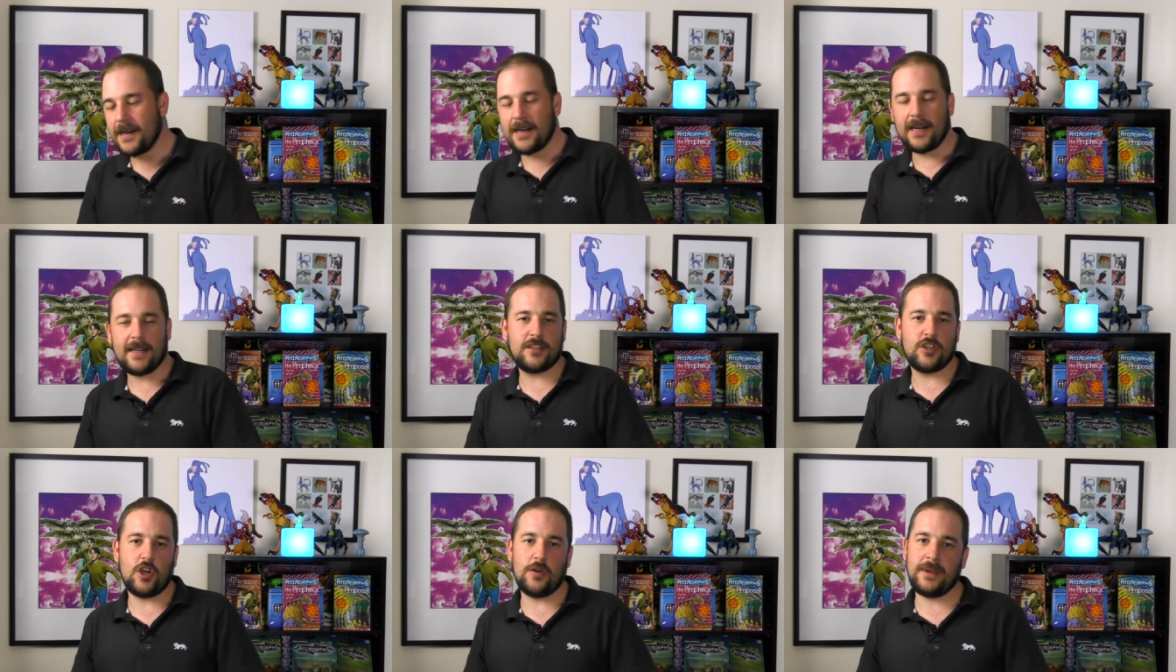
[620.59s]

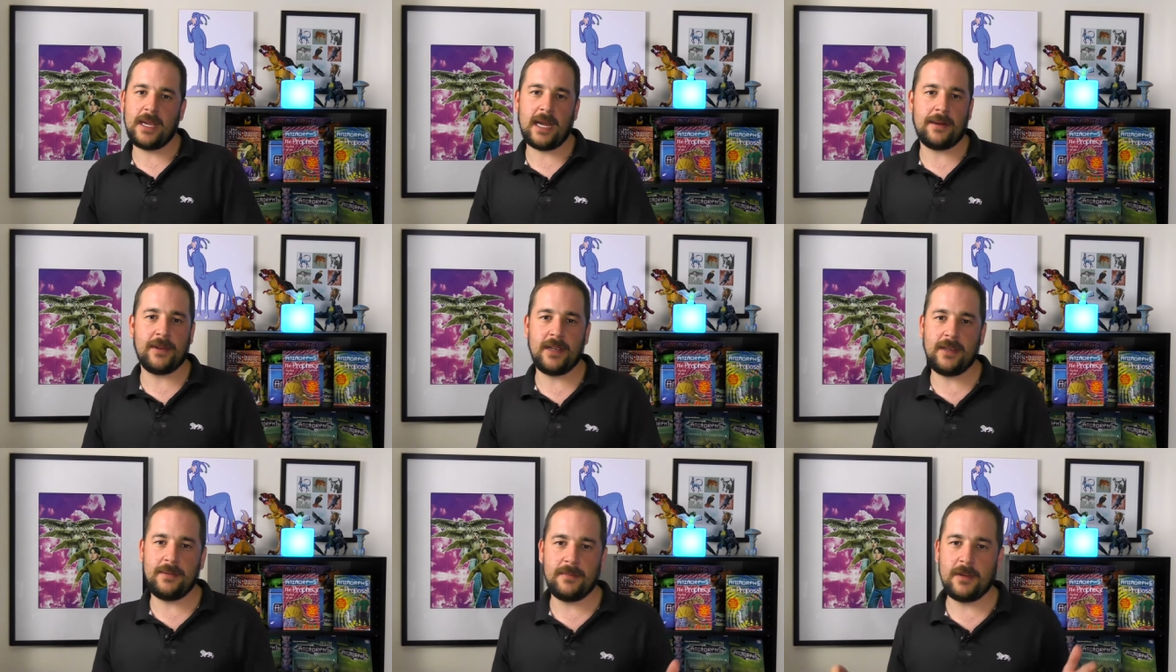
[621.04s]
And Toby
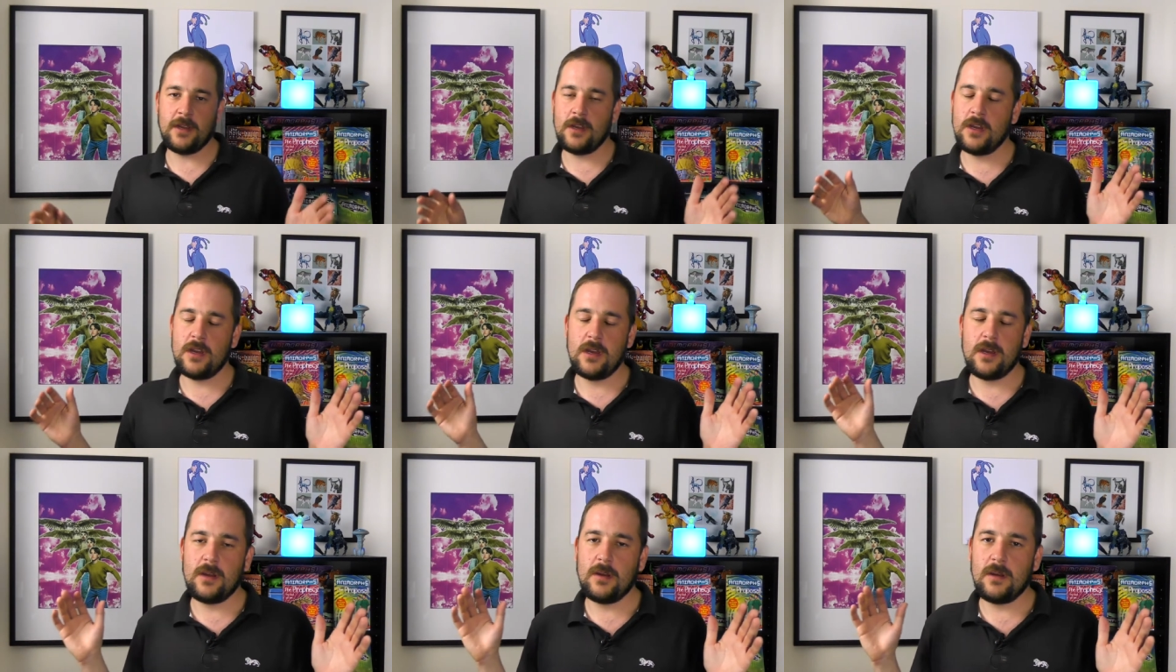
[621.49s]
Hamee,
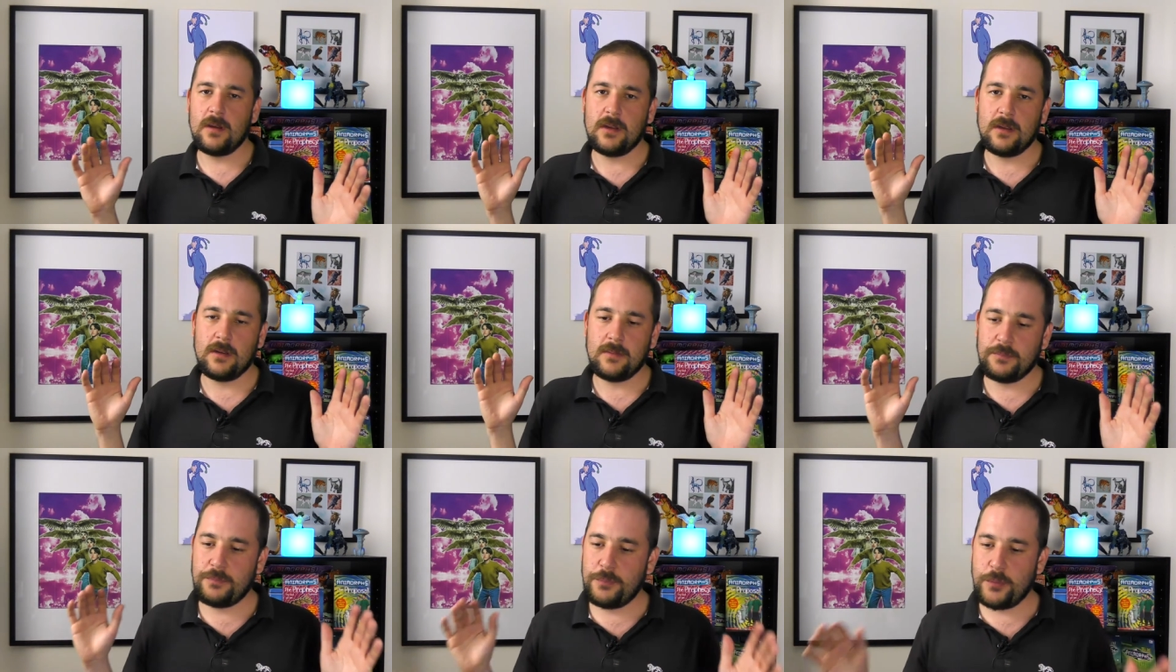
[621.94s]

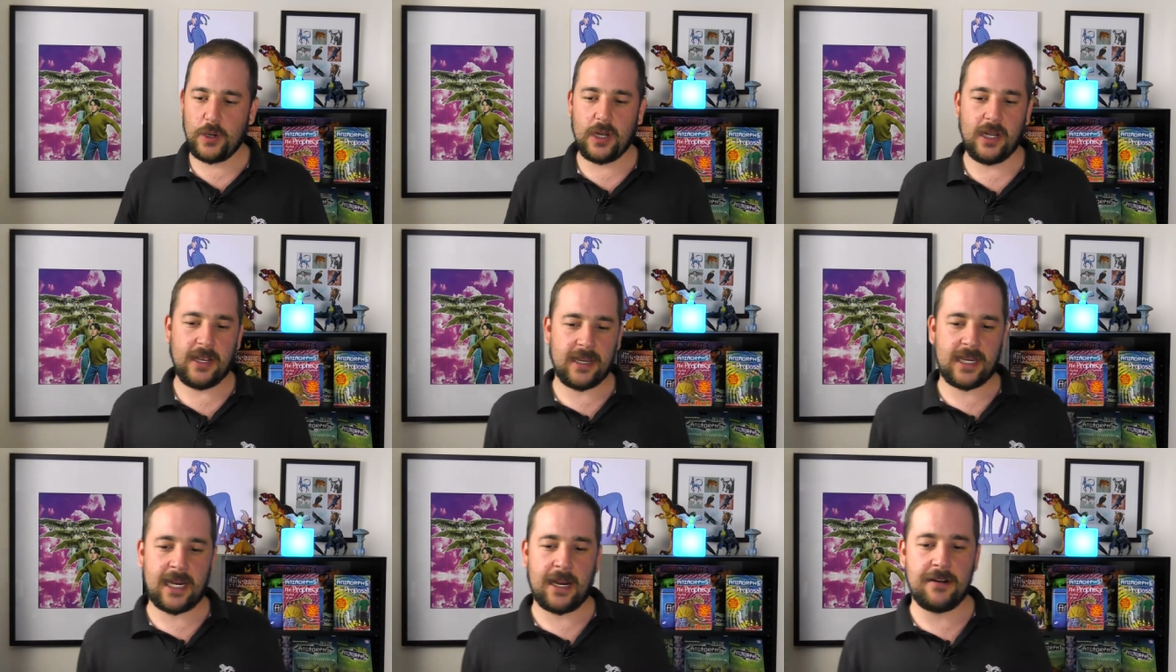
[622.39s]

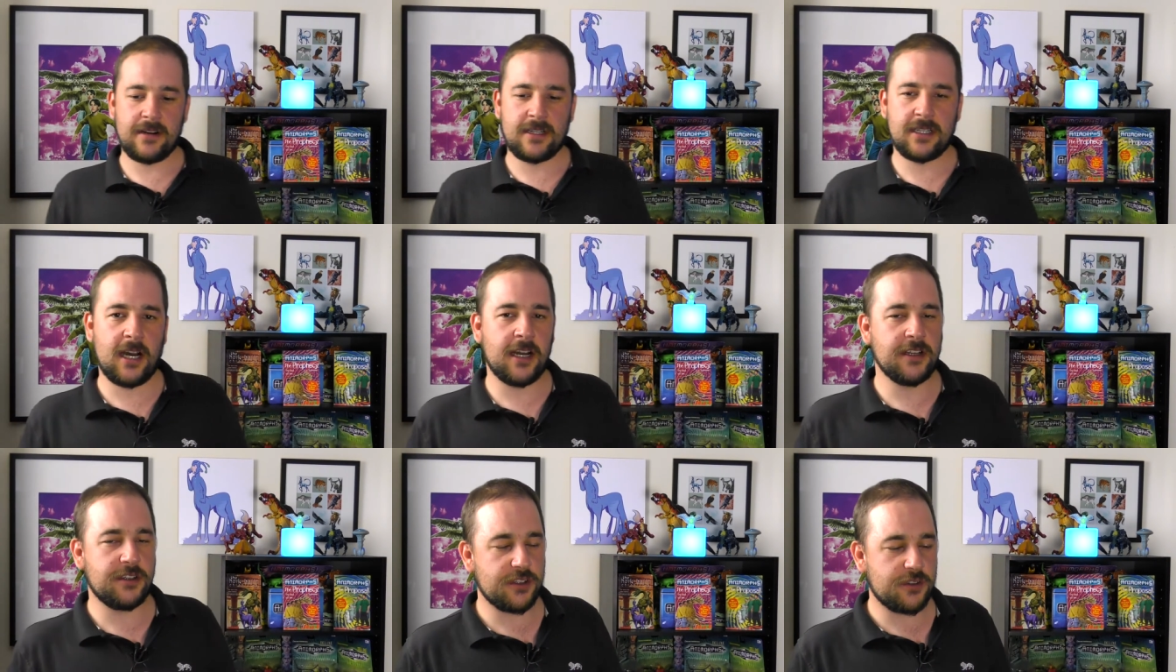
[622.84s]
brilliant character.
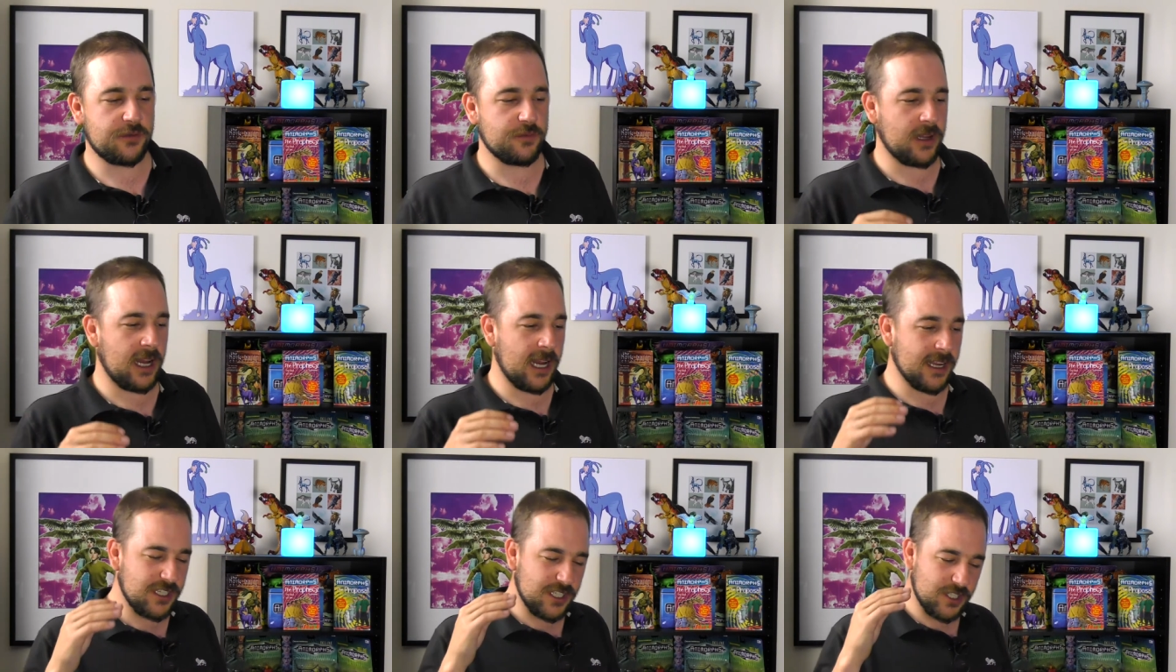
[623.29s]
I just,
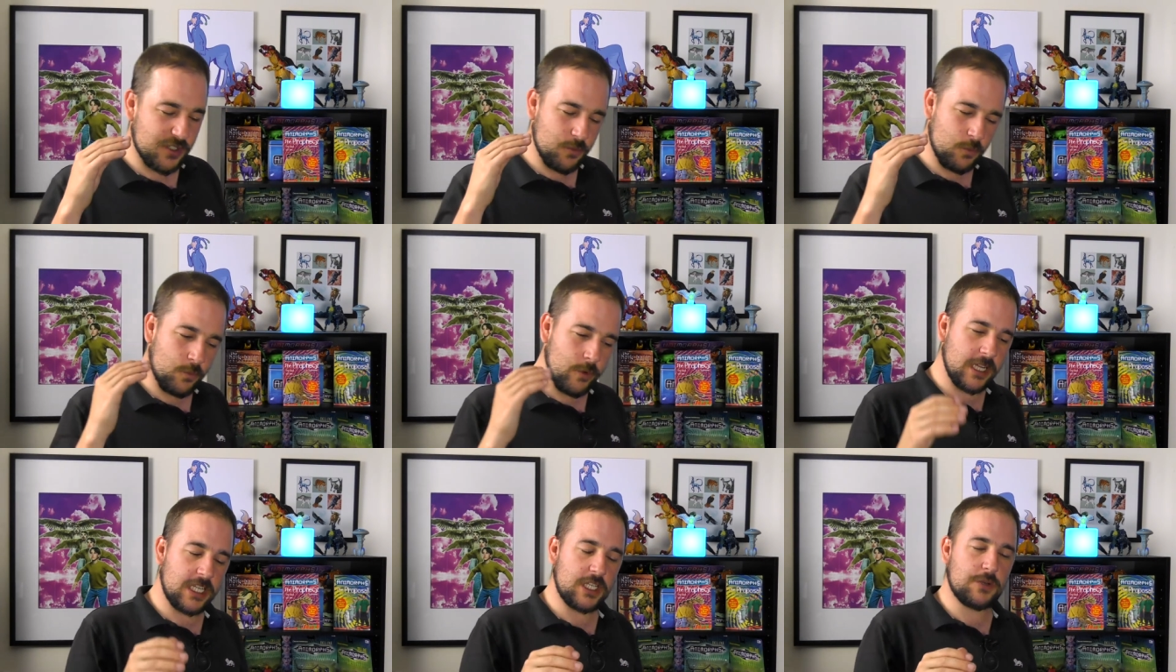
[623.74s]
I just
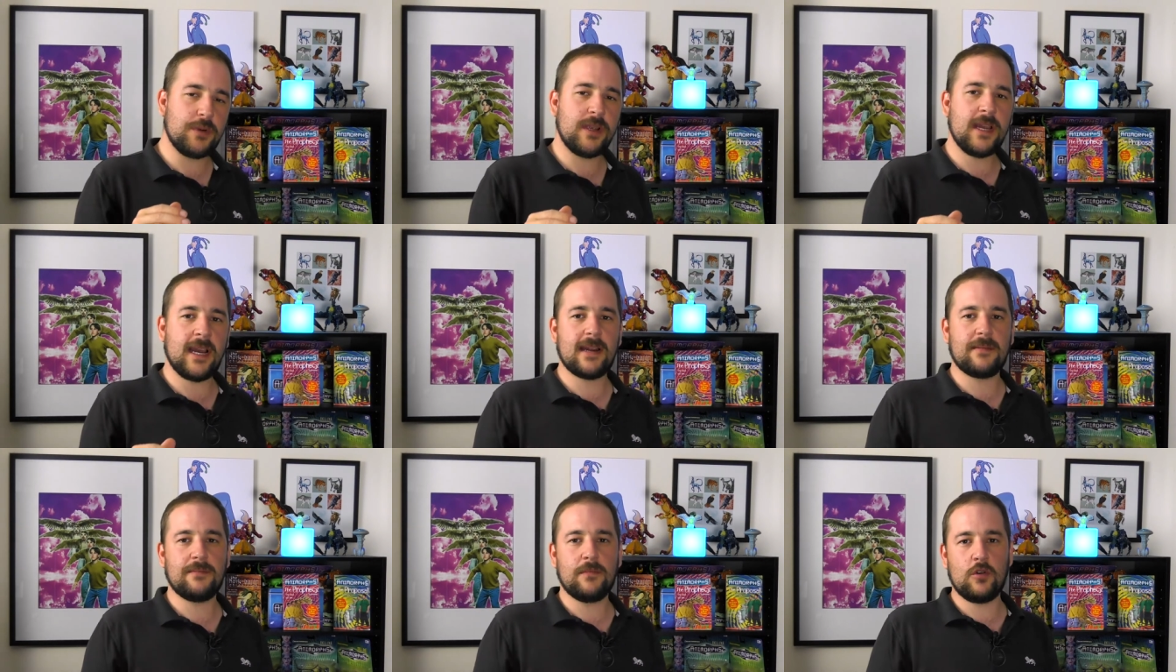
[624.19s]
wish we
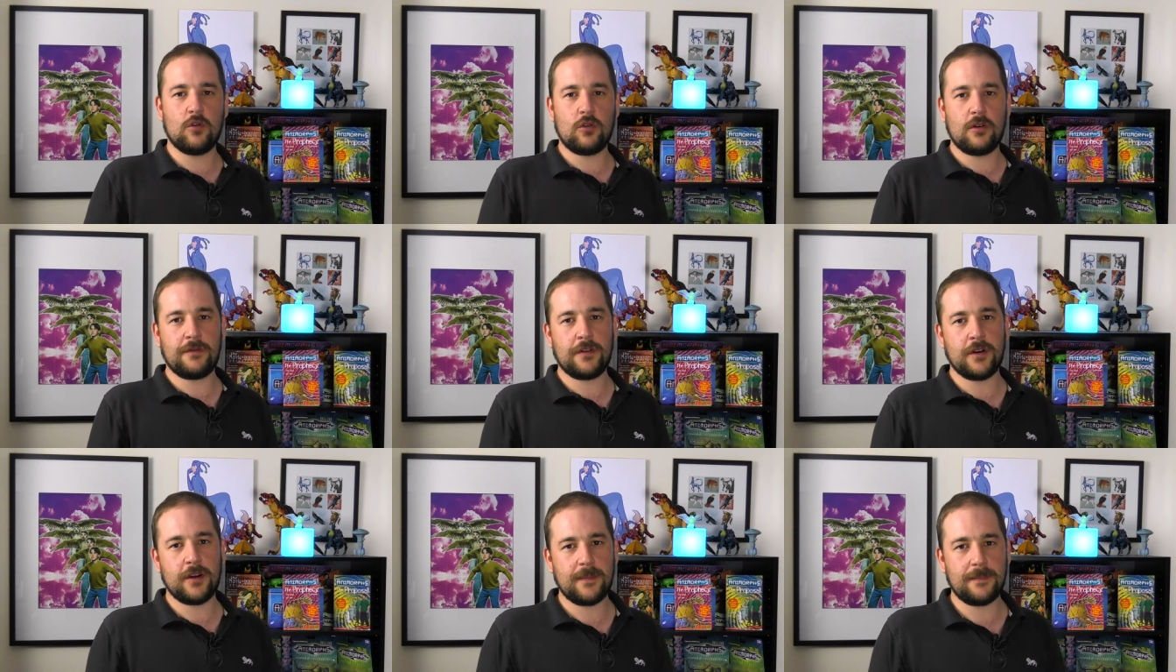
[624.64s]
had more
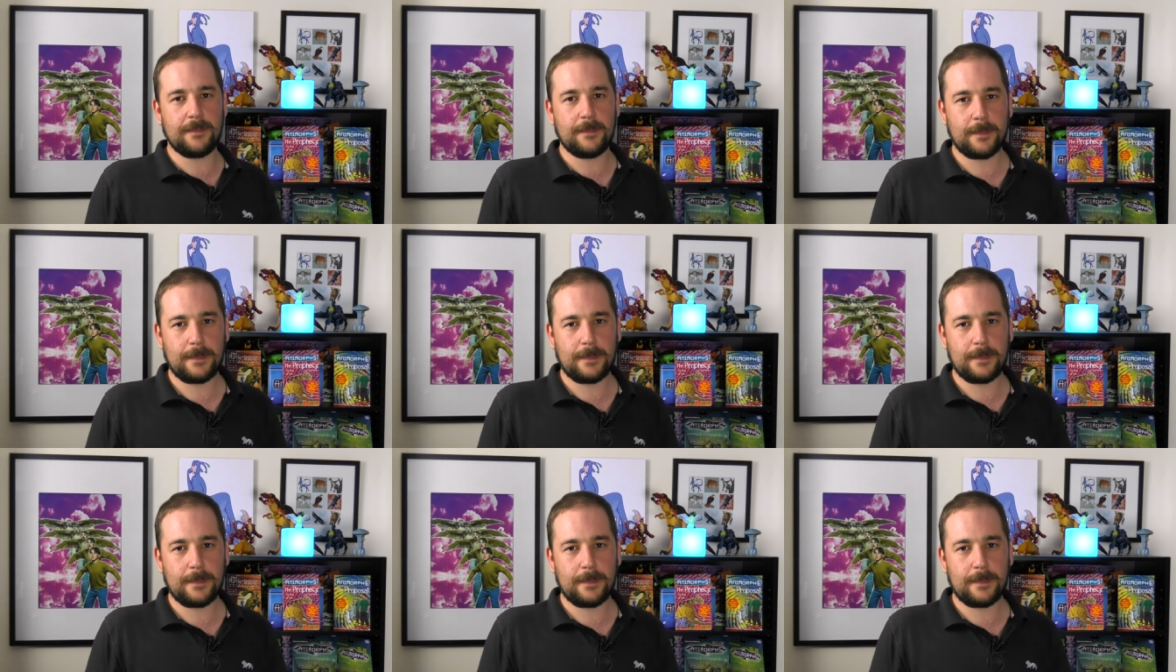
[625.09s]
of her.